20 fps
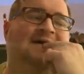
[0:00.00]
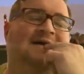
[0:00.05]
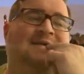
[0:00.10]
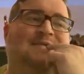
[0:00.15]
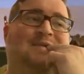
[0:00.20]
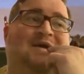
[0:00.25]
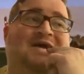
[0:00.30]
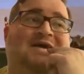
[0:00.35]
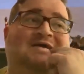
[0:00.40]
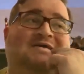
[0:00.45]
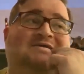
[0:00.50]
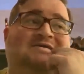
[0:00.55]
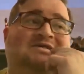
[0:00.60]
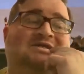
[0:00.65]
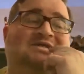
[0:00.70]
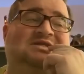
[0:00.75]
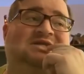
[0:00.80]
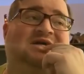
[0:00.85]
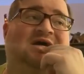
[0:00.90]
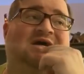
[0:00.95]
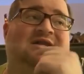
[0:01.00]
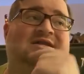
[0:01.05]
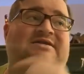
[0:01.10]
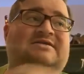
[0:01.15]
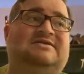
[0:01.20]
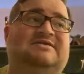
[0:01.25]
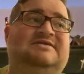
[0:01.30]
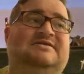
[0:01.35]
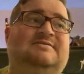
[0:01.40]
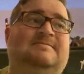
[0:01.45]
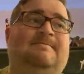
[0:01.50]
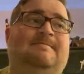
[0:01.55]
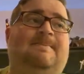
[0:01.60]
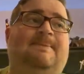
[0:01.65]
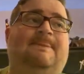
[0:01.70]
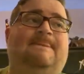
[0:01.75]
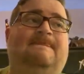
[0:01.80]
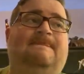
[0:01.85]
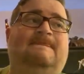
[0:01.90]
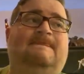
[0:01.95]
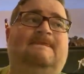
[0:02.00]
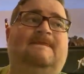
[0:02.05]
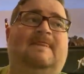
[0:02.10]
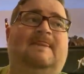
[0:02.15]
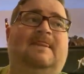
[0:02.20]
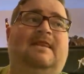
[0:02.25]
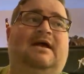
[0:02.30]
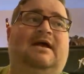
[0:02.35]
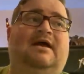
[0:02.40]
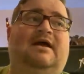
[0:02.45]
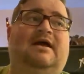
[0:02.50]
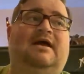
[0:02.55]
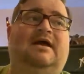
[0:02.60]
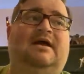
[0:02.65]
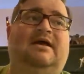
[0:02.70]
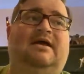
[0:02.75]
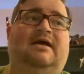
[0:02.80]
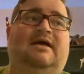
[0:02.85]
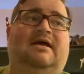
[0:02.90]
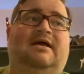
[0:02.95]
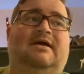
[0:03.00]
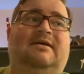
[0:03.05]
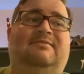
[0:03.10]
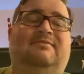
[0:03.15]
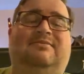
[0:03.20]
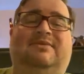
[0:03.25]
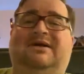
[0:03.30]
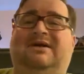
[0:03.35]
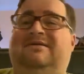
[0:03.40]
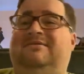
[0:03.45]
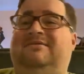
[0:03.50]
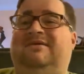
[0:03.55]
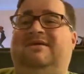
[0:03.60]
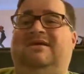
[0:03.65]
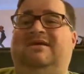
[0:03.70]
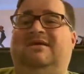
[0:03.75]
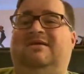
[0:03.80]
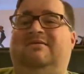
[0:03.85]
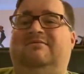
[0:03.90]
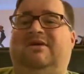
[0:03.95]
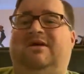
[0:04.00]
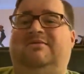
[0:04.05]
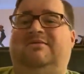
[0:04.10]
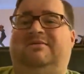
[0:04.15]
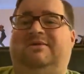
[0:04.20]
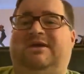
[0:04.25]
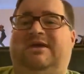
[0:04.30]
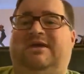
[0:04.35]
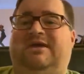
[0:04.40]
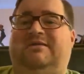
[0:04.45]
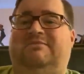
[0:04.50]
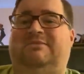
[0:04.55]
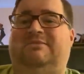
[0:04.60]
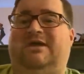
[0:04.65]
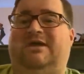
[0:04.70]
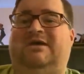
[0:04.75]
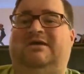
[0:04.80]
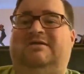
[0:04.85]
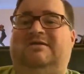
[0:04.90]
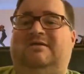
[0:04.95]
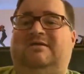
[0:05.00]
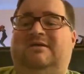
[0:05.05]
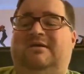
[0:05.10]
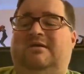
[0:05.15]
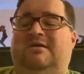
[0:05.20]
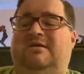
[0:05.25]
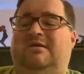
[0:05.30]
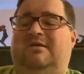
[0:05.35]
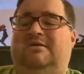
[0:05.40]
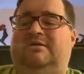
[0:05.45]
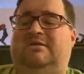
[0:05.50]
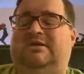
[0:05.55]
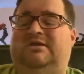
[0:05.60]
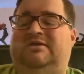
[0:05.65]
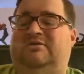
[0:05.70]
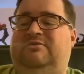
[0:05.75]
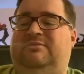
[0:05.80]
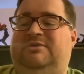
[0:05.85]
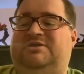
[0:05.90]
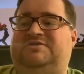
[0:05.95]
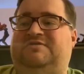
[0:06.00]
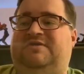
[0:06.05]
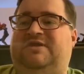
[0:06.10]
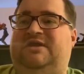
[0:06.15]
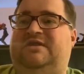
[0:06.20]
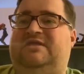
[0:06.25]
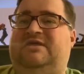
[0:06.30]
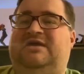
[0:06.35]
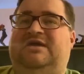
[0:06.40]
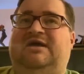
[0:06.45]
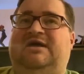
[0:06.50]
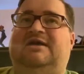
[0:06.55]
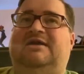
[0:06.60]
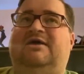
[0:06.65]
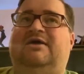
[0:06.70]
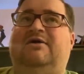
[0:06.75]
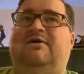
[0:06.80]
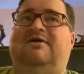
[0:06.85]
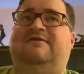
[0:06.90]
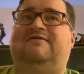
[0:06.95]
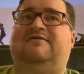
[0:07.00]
might go see Adonis. But probably I am not going to do much of anything. I know